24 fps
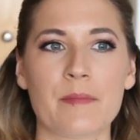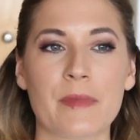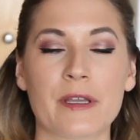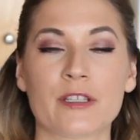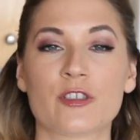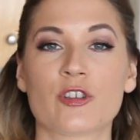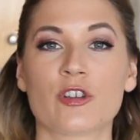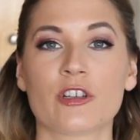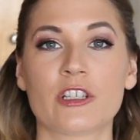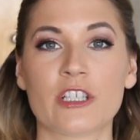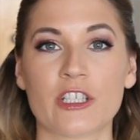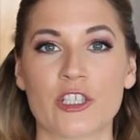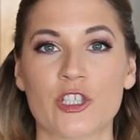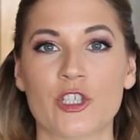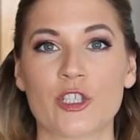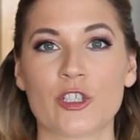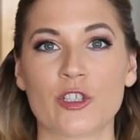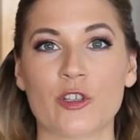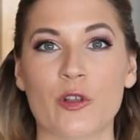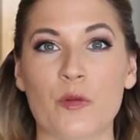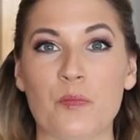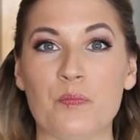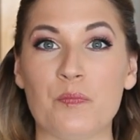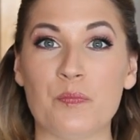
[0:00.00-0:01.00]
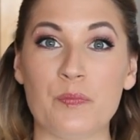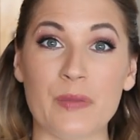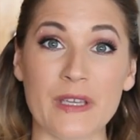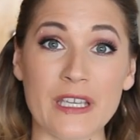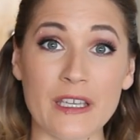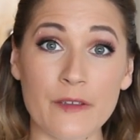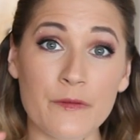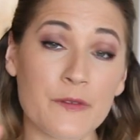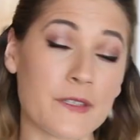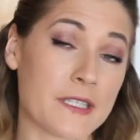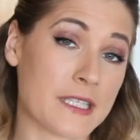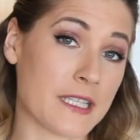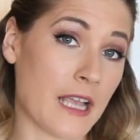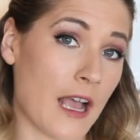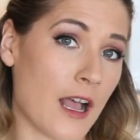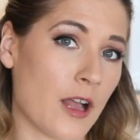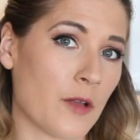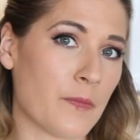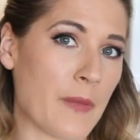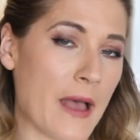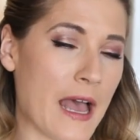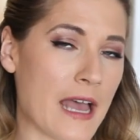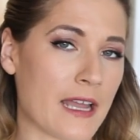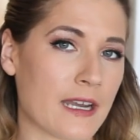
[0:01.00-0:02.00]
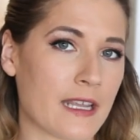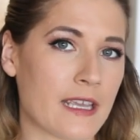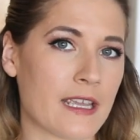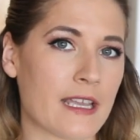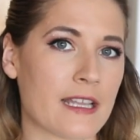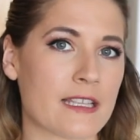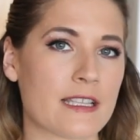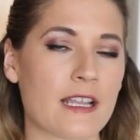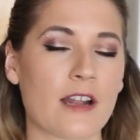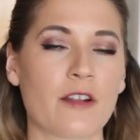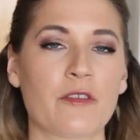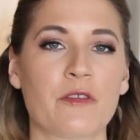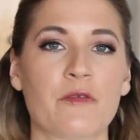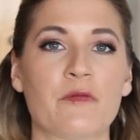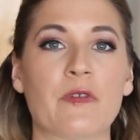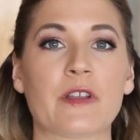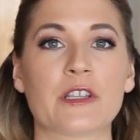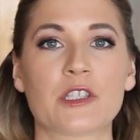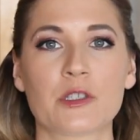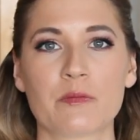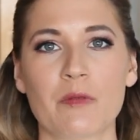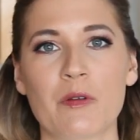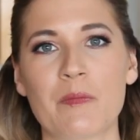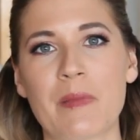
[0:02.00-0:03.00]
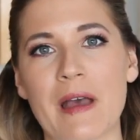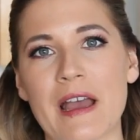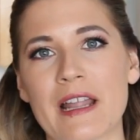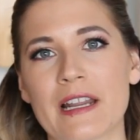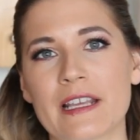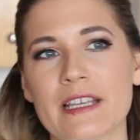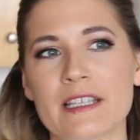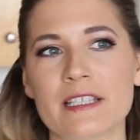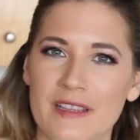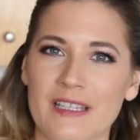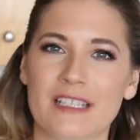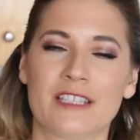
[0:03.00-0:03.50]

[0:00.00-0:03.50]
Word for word: a traditional beef style patty instead of the vegetable patties.